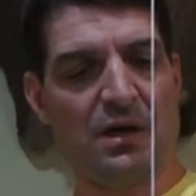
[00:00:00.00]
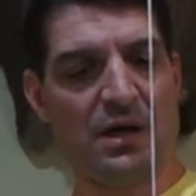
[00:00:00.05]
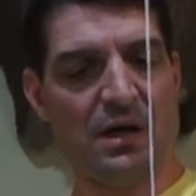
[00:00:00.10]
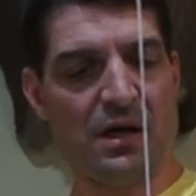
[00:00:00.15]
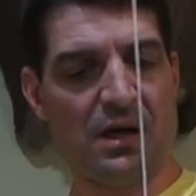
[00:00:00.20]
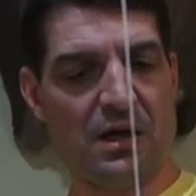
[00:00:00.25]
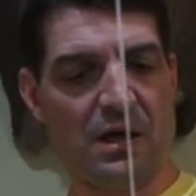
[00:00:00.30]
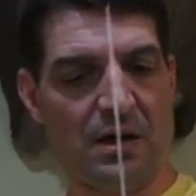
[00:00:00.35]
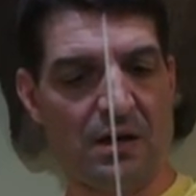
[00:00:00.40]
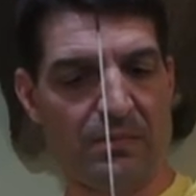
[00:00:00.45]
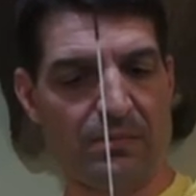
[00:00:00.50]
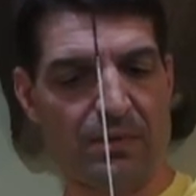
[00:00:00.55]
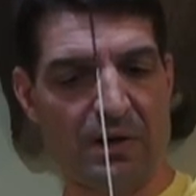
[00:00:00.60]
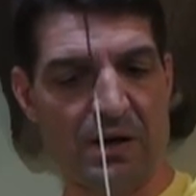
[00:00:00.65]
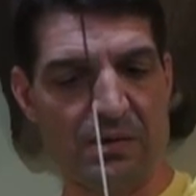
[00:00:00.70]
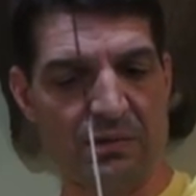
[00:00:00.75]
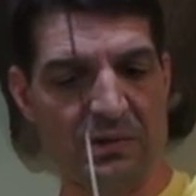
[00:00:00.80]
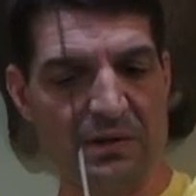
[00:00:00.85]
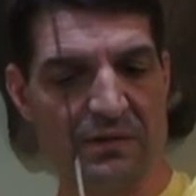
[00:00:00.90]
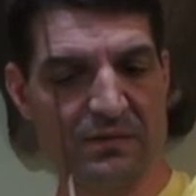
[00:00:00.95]

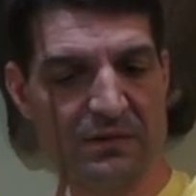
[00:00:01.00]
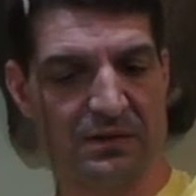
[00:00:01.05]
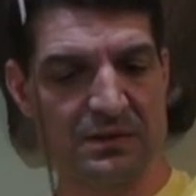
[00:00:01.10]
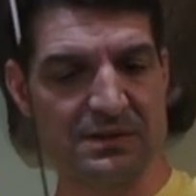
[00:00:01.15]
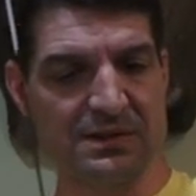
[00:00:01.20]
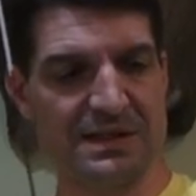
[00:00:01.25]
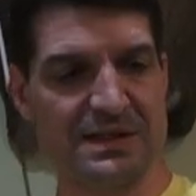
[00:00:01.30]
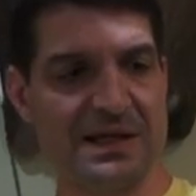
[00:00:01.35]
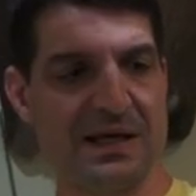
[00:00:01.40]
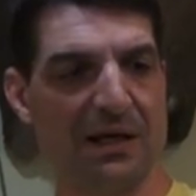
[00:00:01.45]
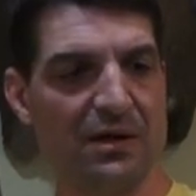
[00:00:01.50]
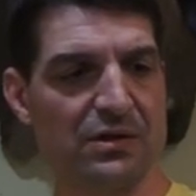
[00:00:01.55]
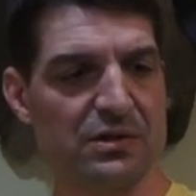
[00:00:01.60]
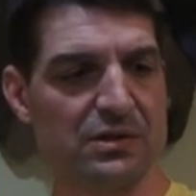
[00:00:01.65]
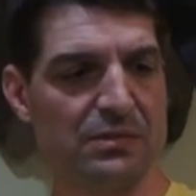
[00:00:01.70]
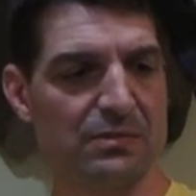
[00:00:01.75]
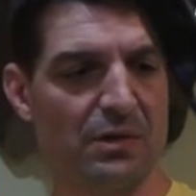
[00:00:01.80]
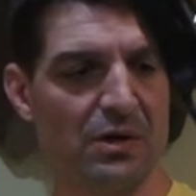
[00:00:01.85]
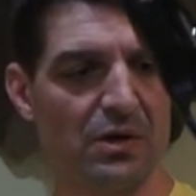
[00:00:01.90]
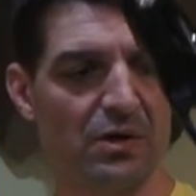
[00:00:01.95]
probably even today or
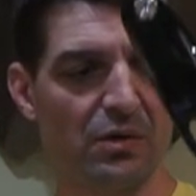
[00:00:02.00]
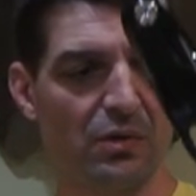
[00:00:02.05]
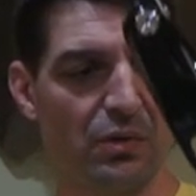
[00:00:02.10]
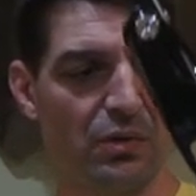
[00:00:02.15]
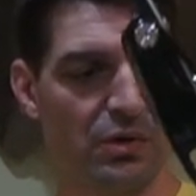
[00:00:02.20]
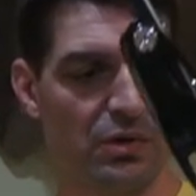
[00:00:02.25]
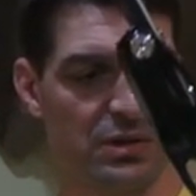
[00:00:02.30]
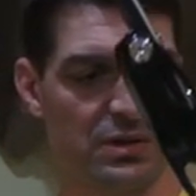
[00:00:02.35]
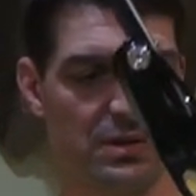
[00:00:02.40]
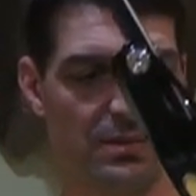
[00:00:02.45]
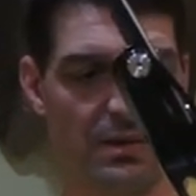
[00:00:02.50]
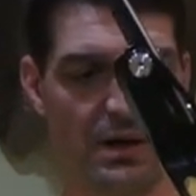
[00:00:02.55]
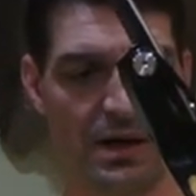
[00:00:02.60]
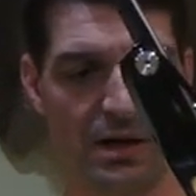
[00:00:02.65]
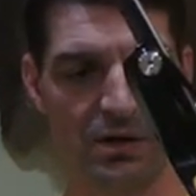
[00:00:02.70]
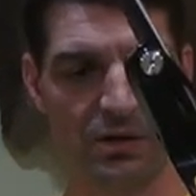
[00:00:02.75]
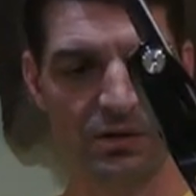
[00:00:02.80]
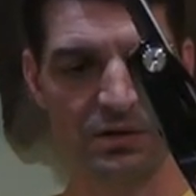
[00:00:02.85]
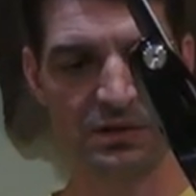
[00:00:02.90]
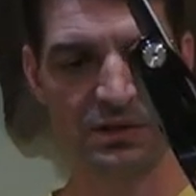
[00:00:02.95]
tomorrow, order some
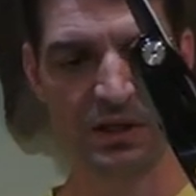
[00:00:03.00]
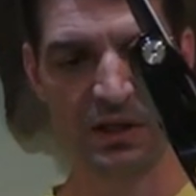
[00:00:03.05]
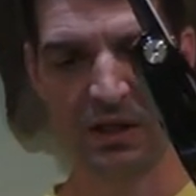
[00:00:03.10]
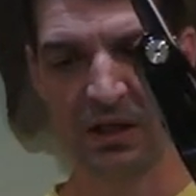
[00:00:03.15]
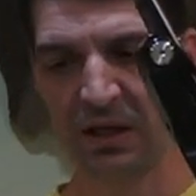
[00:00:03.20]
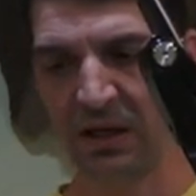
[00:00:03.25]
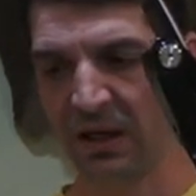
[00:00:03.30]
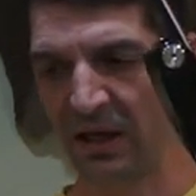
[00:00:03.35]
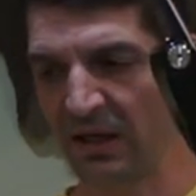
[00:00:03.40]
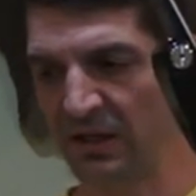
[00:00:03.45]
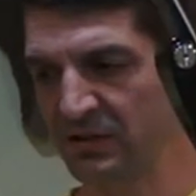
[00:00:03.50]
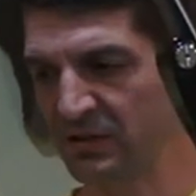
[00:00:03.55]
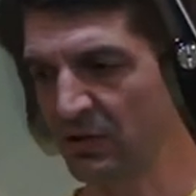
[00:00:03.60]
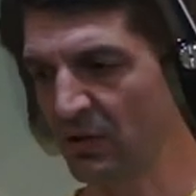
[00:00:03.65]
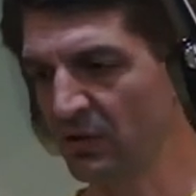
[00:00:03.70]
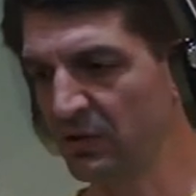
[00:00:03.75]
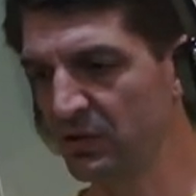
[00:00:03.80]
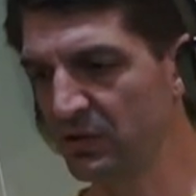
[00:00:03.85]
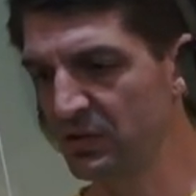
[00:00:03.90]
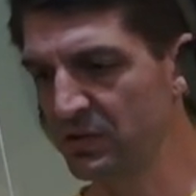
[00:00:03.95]
arrows. And
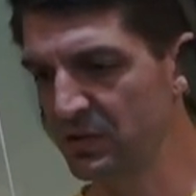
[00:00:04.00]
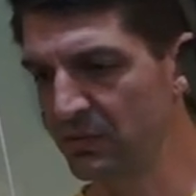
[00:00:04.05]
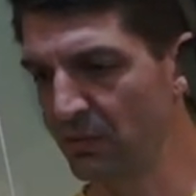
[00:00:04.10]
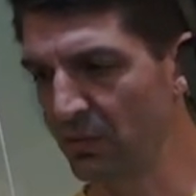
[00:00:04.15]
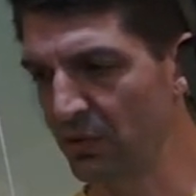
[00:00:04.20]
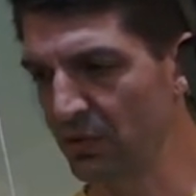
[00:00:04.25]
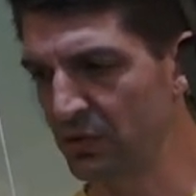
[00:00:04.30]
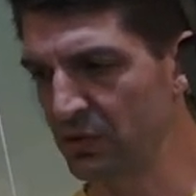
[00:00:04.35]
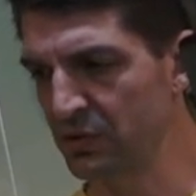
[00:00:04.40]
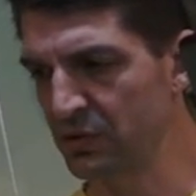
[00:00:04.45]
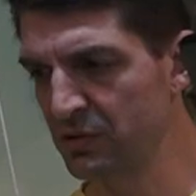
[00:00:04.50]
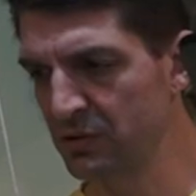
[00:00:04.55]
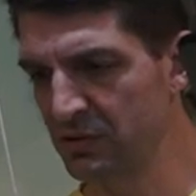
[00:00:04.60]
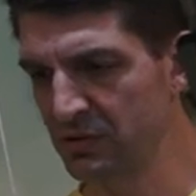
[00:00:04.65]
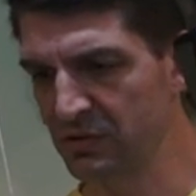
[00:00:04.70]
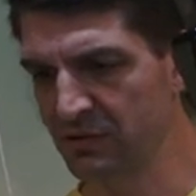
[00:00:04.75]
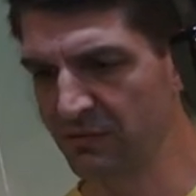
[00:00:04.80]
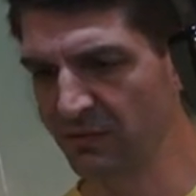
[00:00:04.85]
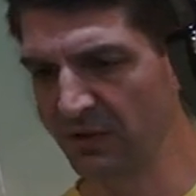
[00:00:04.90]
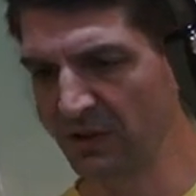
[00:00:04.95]
so I'll do some more
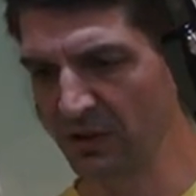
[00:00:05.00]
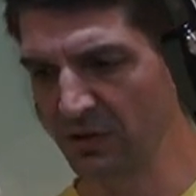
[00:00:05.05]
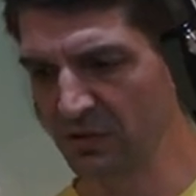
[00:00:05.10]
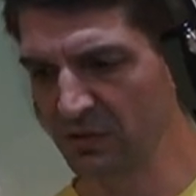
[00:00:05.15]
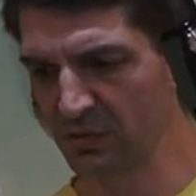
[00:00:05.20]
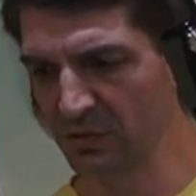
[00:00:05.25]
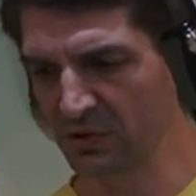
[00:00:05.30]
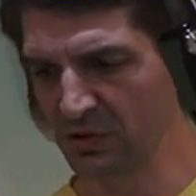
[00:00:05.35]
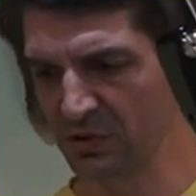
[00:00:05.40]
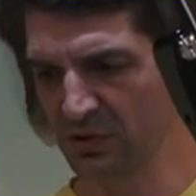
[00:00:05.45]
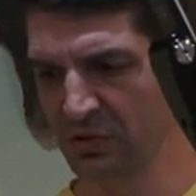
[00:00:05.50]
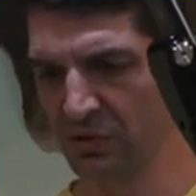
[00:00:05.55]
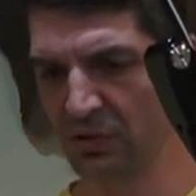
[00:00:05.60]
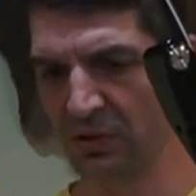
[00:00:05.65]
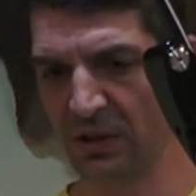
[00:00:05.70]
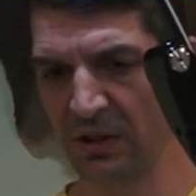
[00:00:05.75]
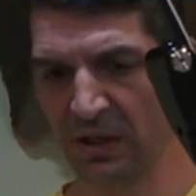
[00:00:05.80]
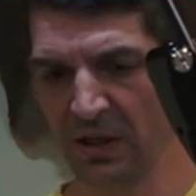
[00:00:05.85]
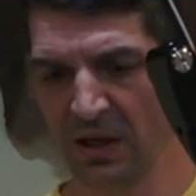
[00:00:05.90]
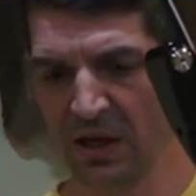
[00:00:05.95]
videos with the
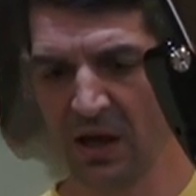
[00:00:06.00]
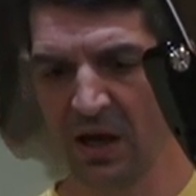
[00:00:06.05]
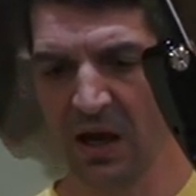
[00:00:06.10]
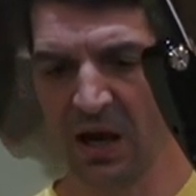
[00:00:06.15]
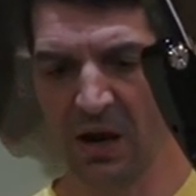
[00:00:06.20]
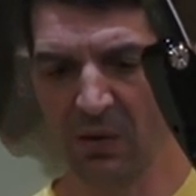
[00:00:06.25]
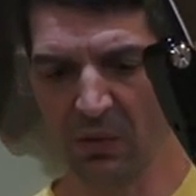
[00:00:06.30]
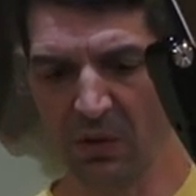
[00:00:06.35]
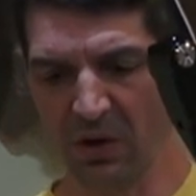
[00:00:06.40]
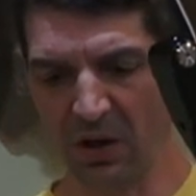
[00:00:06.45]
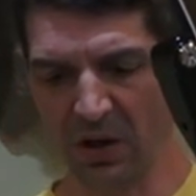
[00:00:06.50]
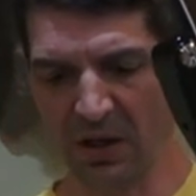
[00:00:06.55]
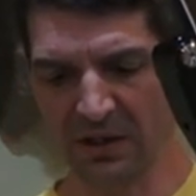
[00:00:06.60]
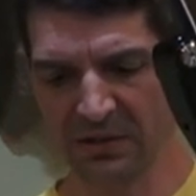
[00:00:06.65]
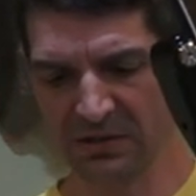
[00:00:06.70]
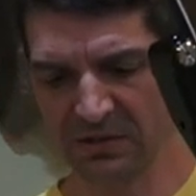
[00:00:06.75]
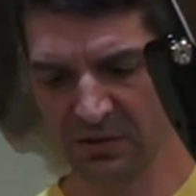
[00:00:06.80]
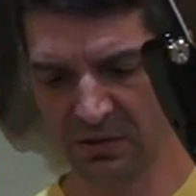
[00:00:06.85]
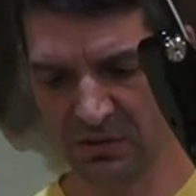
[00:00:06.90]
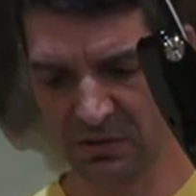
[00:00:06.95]
shooting. I will
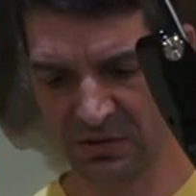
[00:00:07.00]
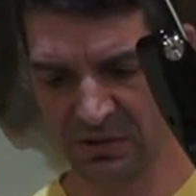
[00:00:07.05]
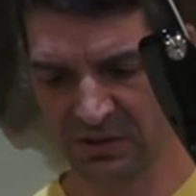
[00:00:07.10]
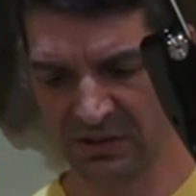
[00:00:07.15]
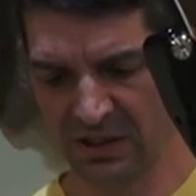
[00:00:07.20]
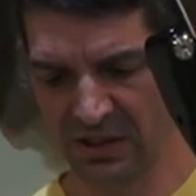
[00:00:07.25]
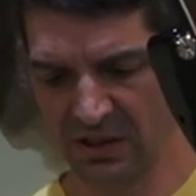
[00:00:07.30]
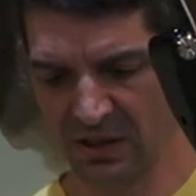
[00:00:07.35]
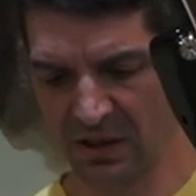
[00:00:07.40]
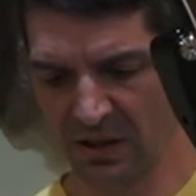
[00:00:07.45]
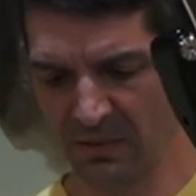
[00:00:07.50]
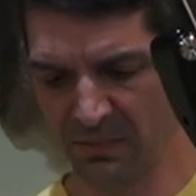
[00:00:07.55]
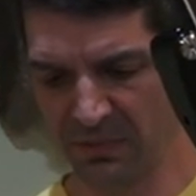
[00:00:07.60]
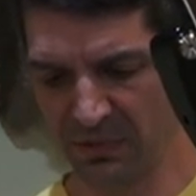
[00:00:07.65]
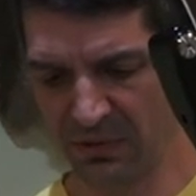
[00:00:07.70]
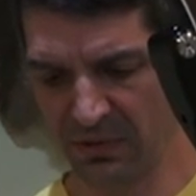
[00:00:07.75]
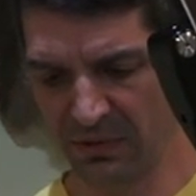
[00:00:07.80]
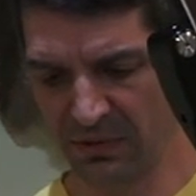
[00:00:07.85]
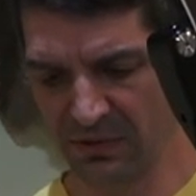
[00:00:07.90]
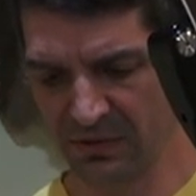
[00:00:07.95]
also set up
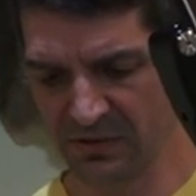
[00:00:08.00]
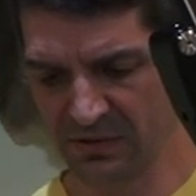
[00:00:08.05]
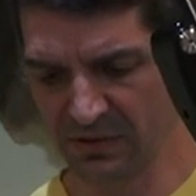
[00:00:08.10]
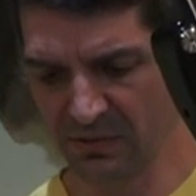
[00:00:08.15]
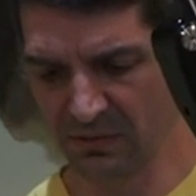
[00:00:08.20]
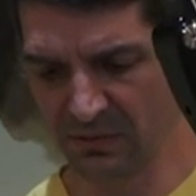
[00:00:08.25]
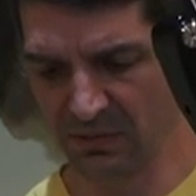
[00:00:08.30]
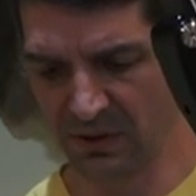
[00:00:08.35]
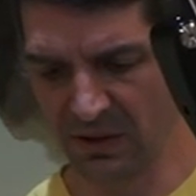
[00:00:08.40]
some,